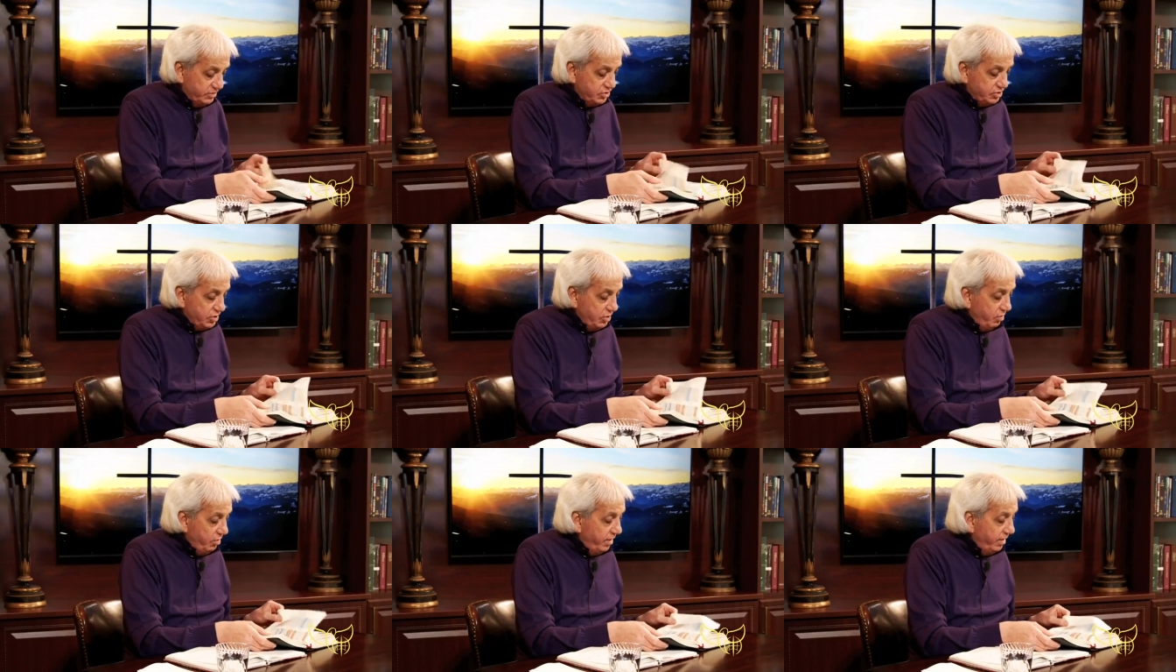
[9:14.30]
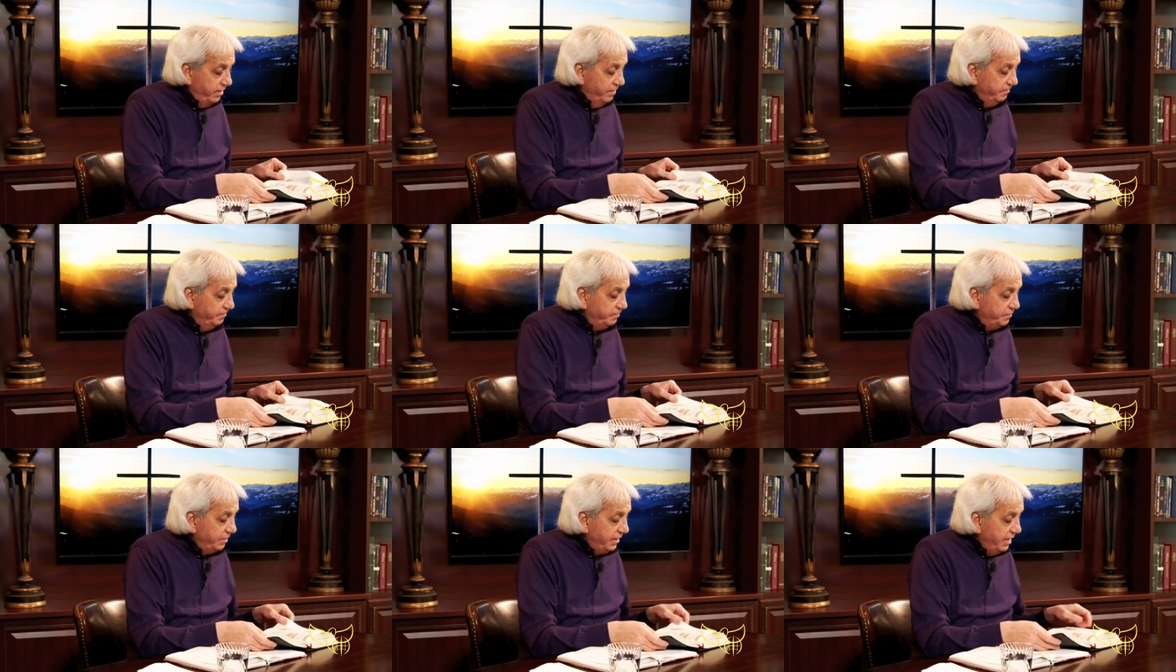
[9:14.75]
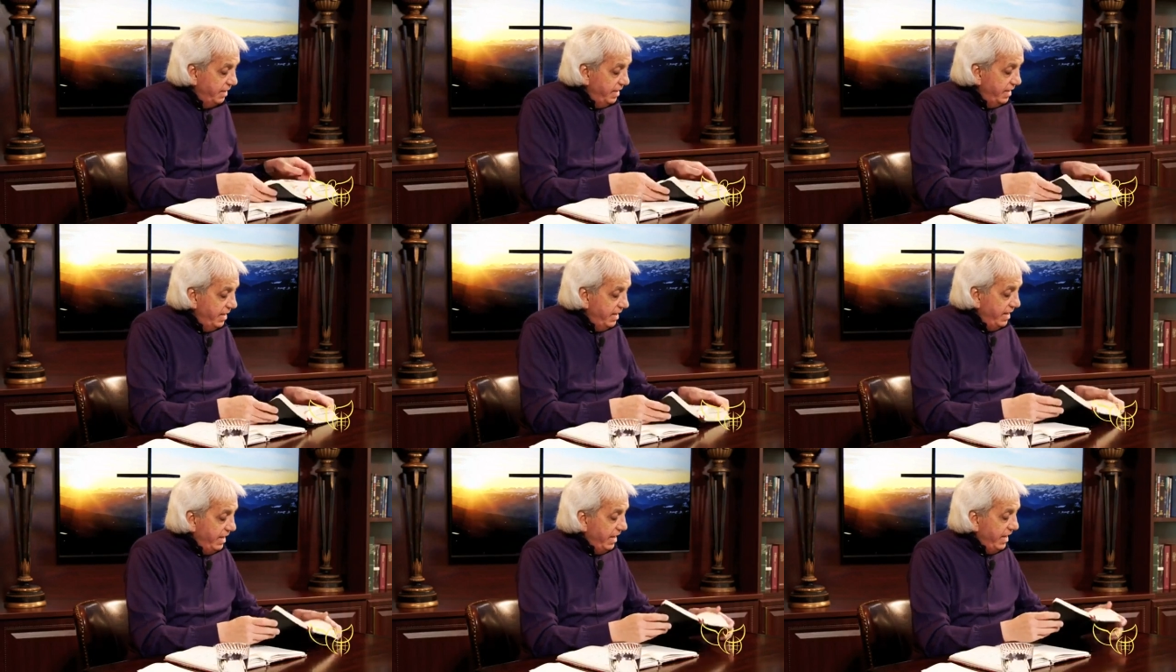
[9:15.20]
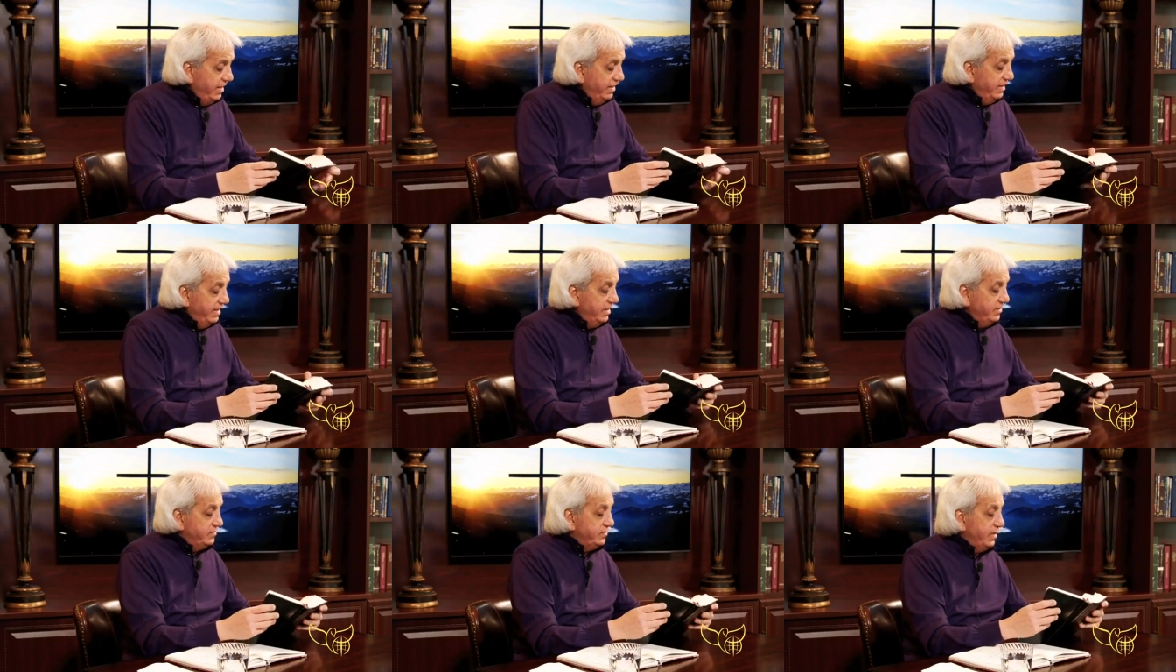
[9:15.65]
and so on,
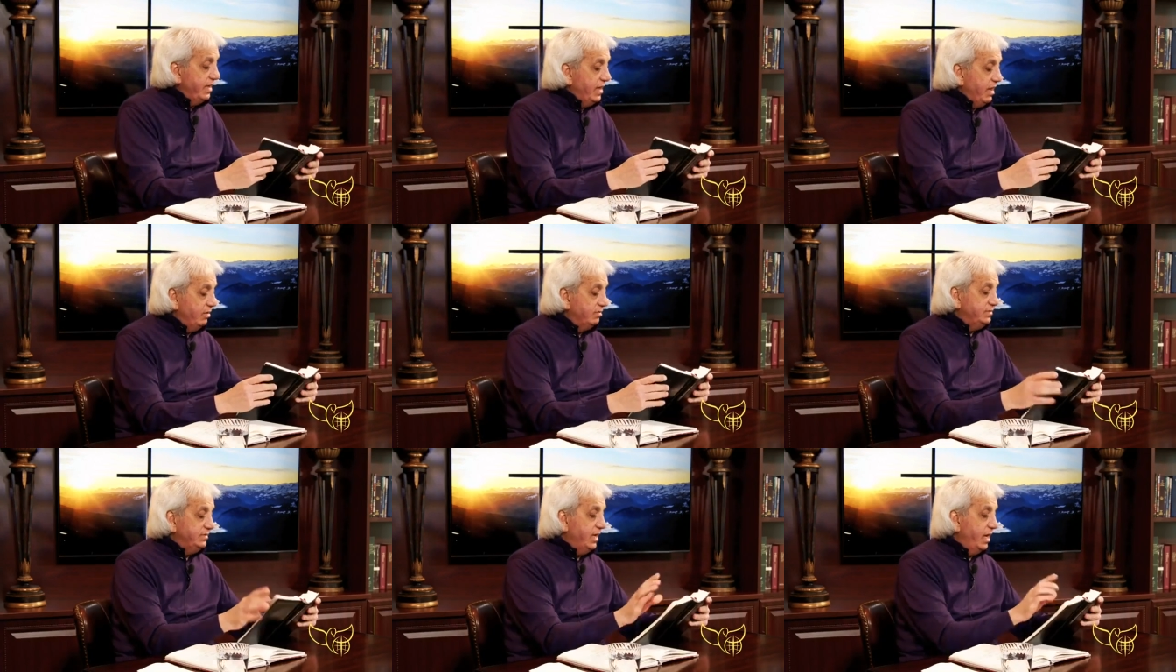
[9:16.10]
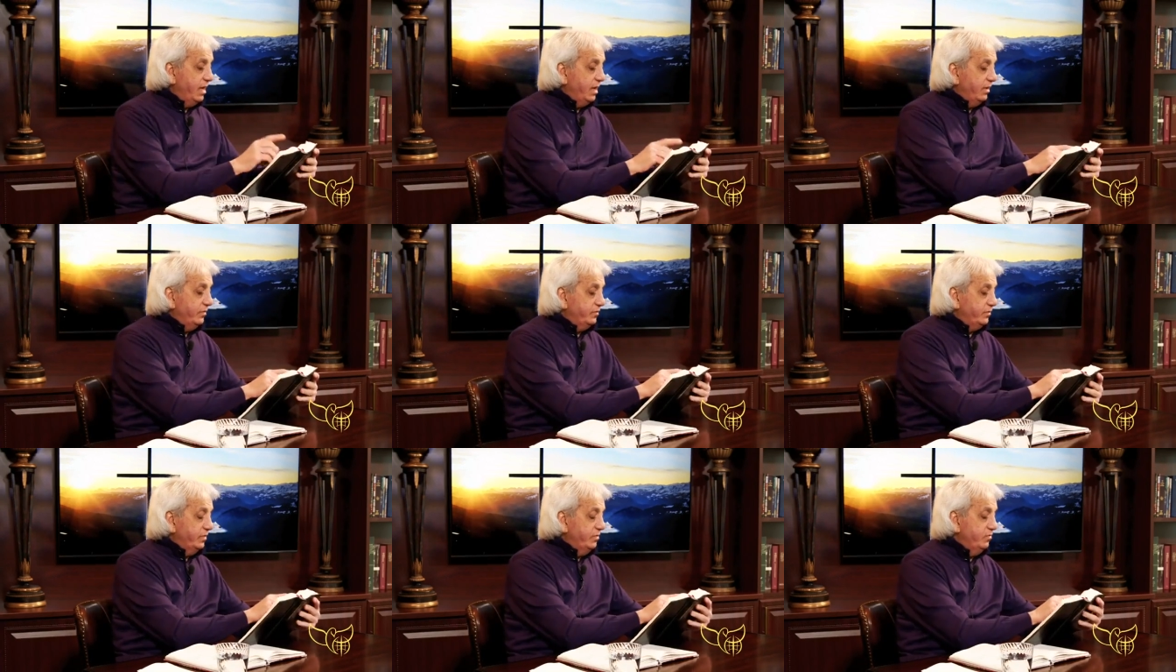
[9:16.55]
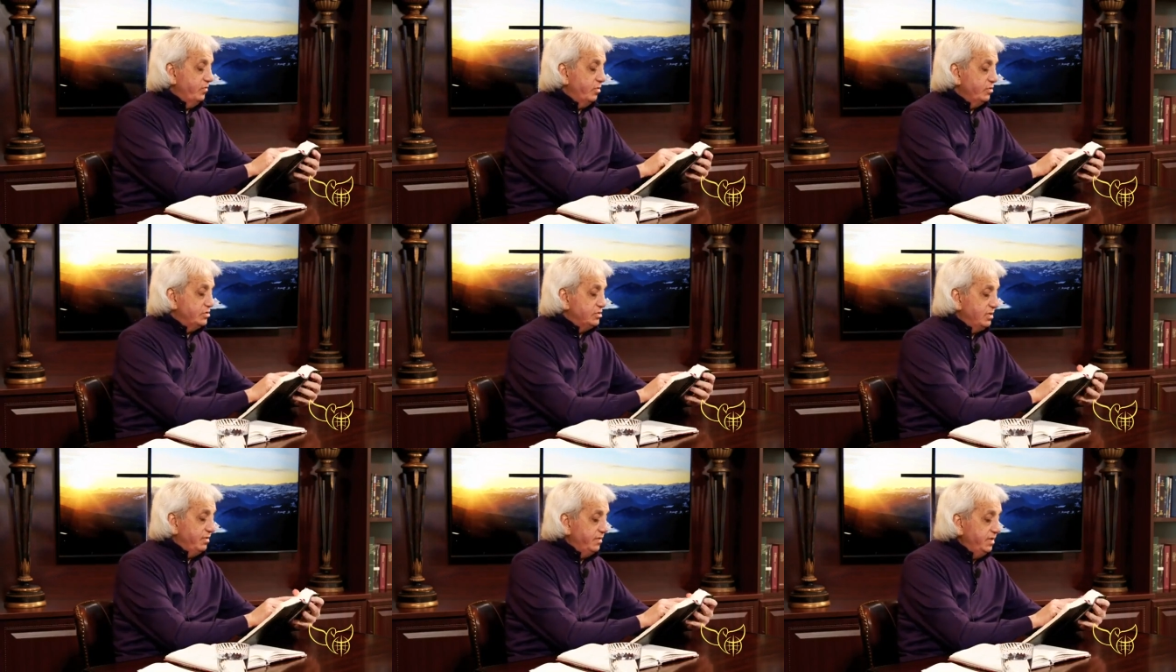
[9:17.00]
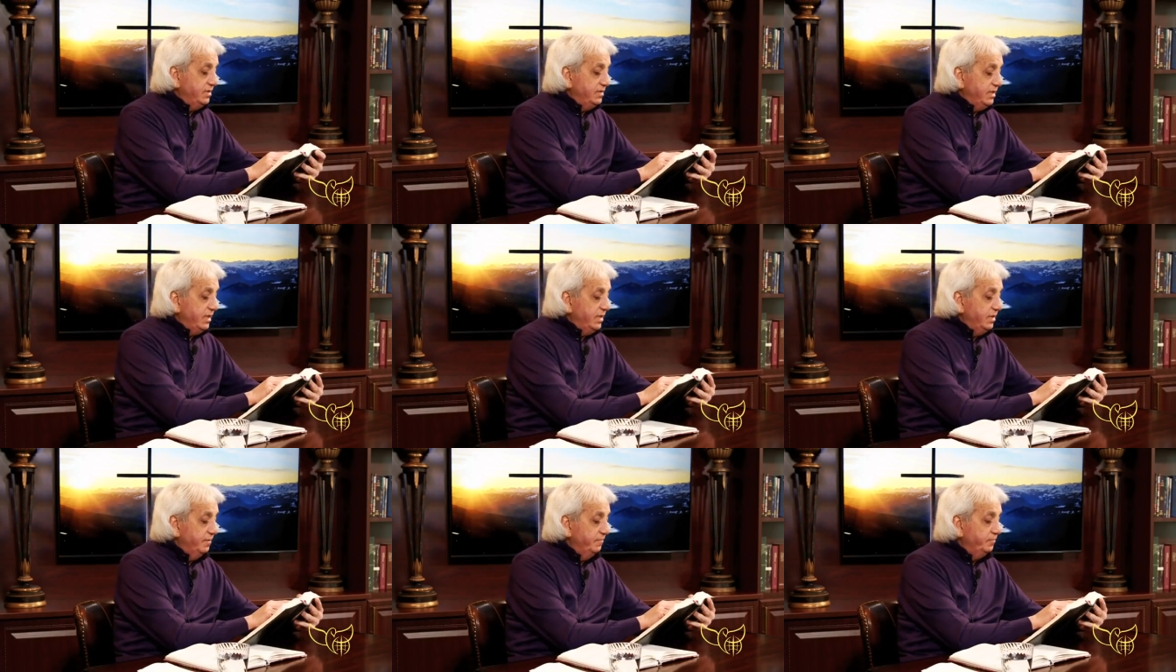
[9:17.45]
and they said, Now tell us in verse
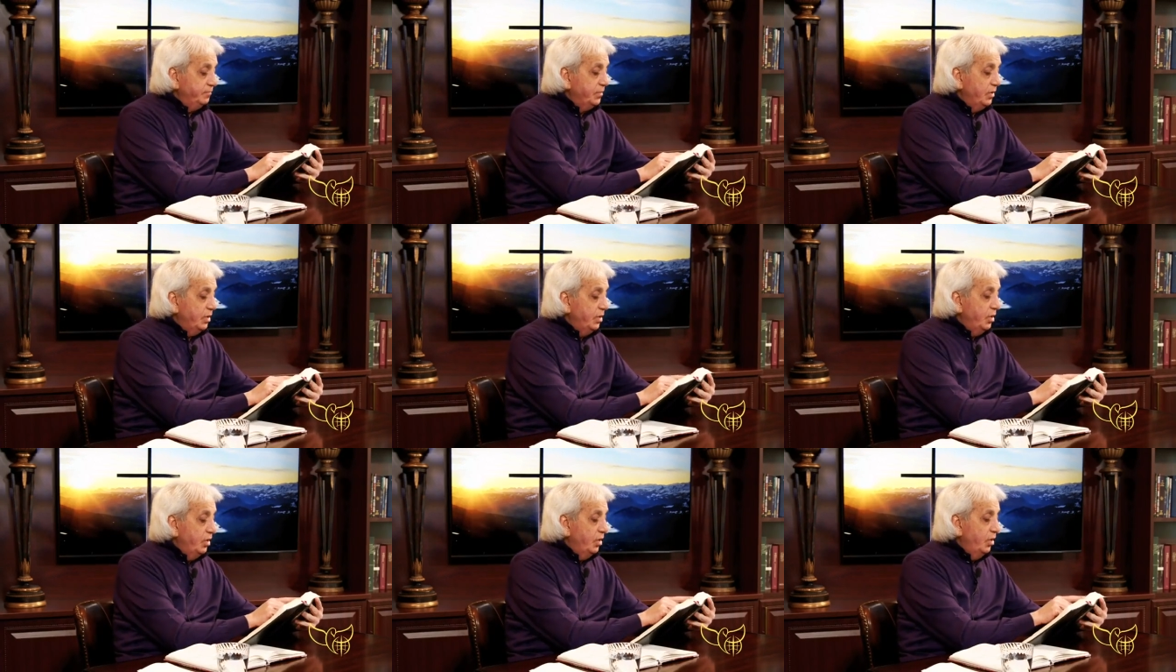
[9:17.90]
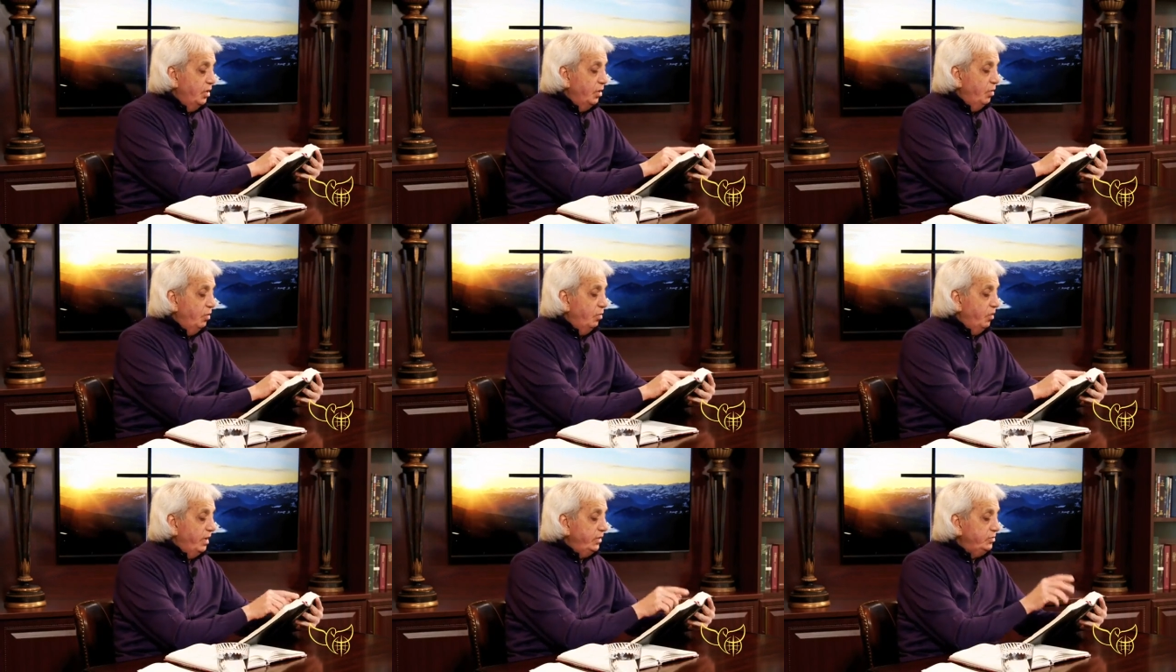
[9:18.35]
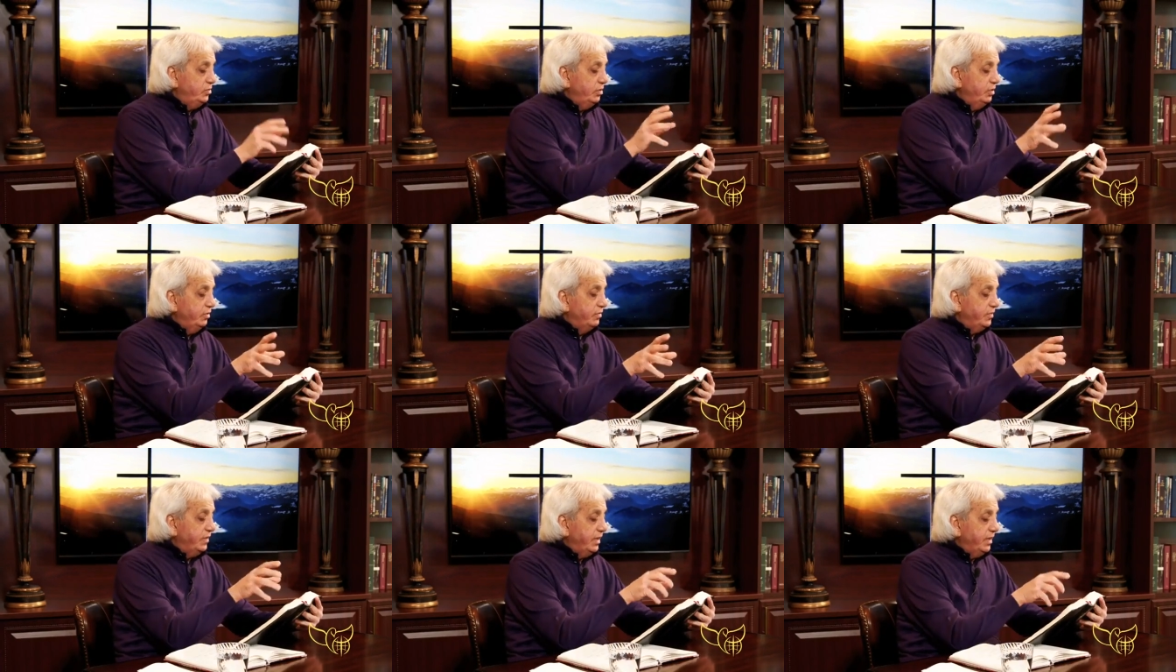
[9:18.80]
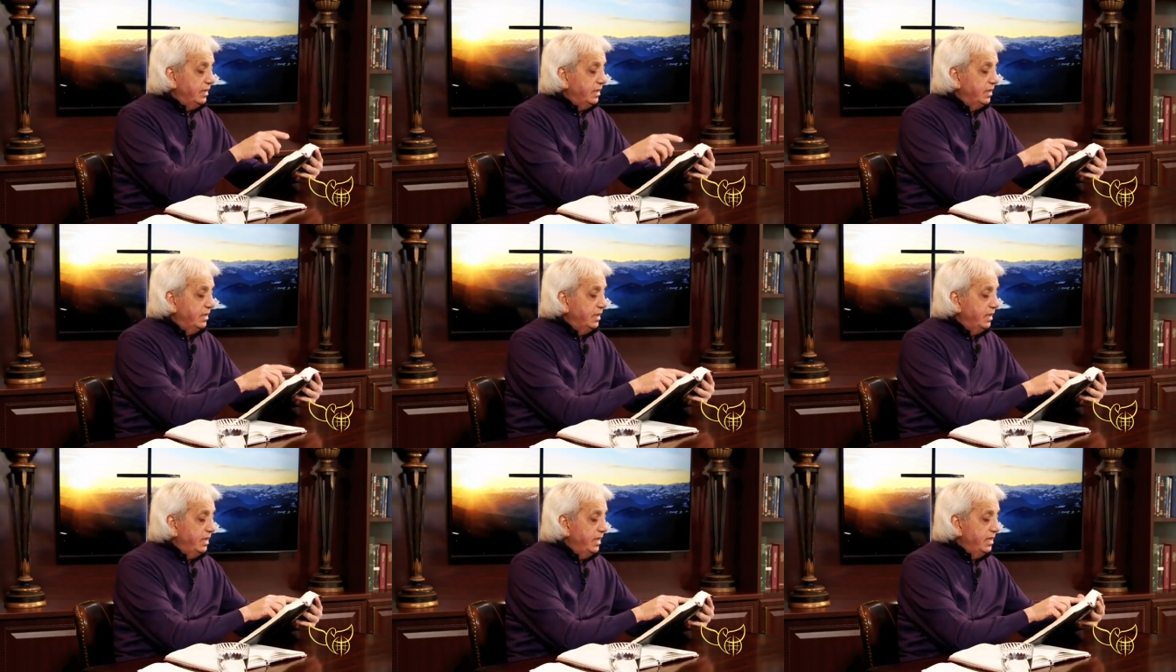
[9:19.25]
17, what do you think?